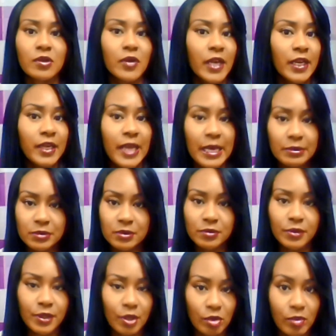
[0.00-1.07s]
Okay,
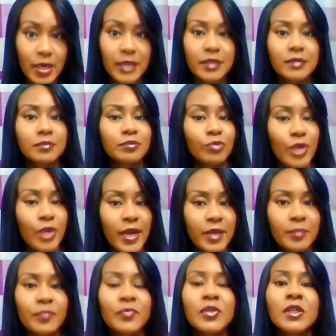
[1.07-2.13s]
absolutely nobody. Right.